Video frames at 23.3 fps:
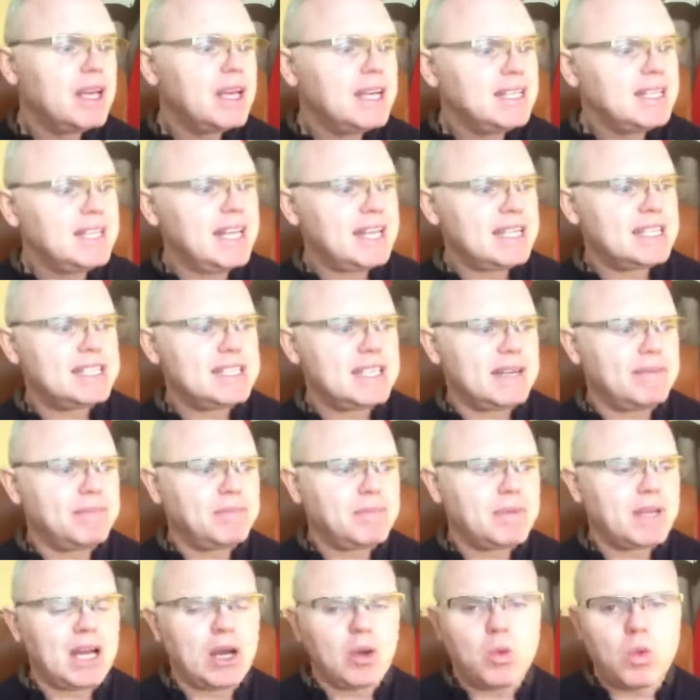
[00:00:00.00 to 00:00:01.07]
Next thing,
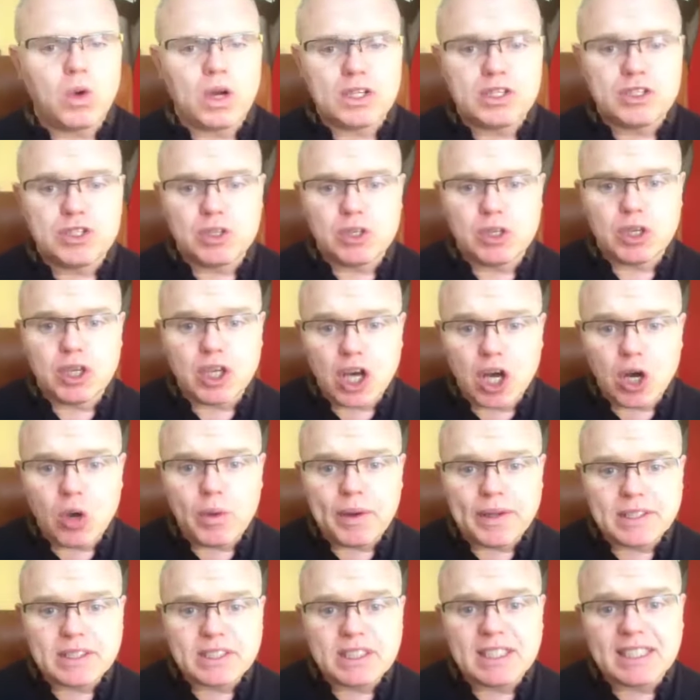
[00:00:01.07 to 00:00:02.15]
I want you to go
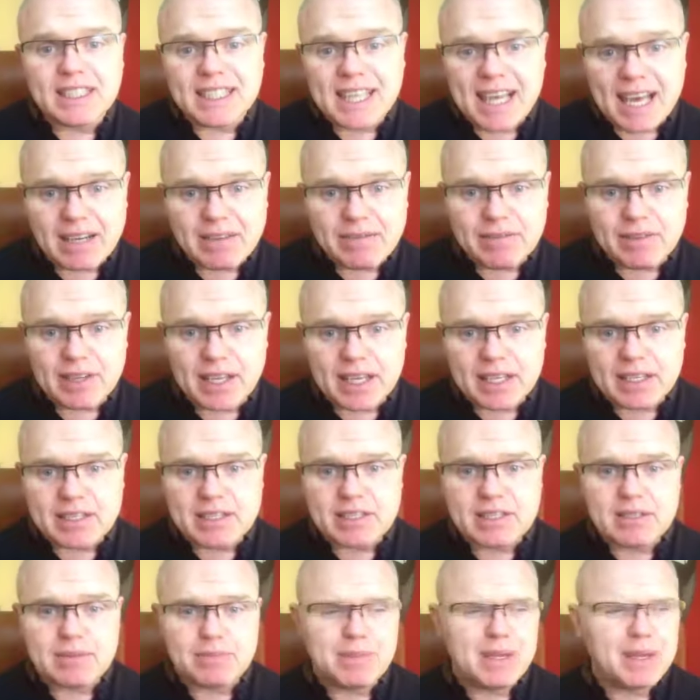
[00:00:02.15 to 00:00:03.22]
on to
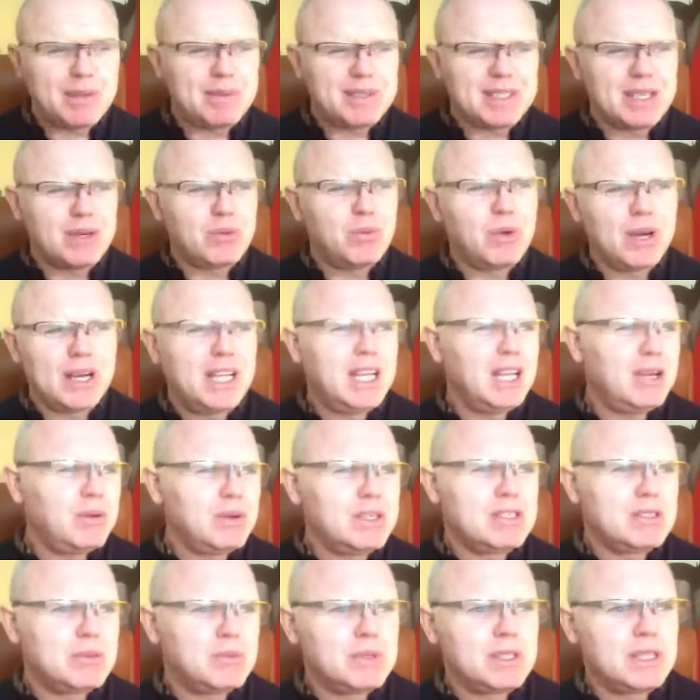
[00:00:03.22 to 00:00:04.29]
Netflix. And people say, why do you
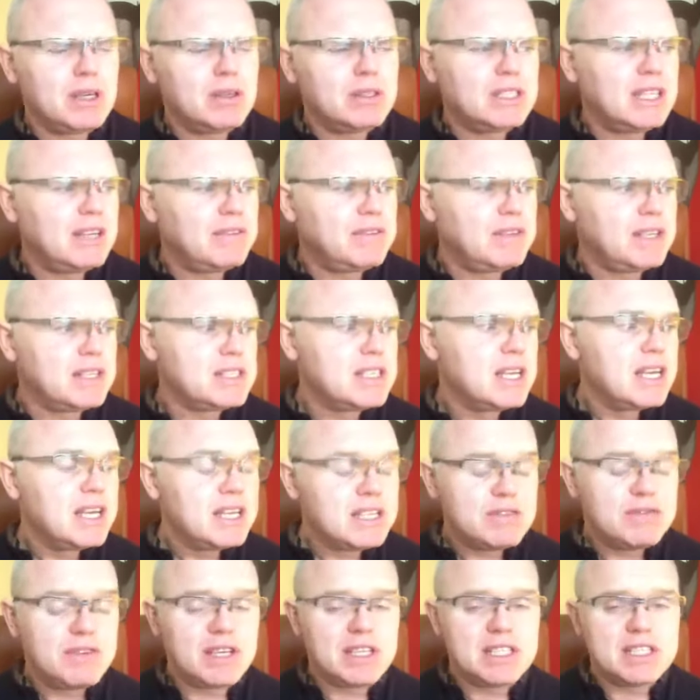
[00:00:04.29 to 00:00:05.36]
want someone to go on to Netflix?
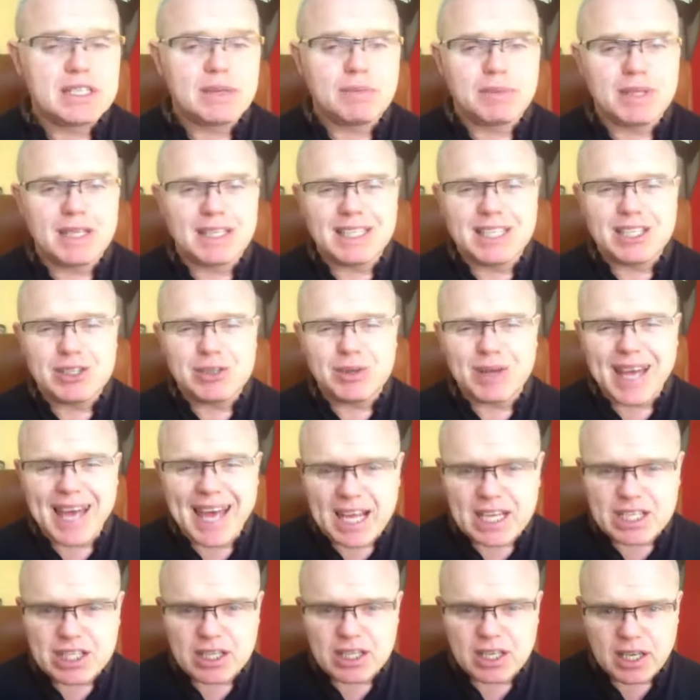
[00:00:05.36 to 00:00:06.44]
It's very simple. I need you to
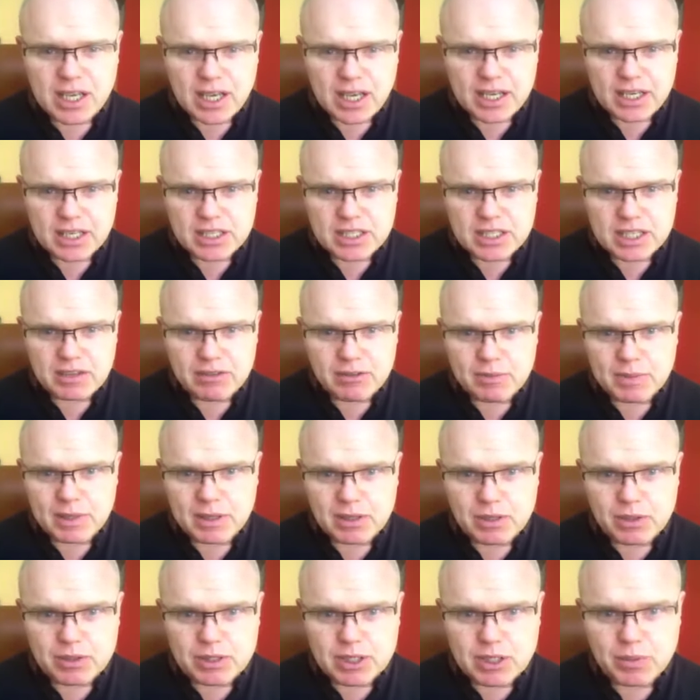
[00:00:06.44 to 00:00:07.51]
educate yourself about
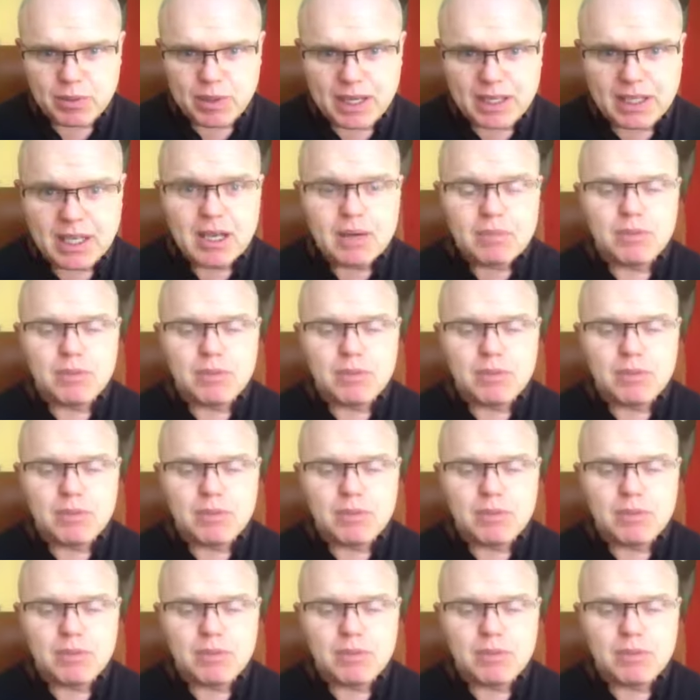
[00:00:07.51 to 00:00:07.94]
losing weight.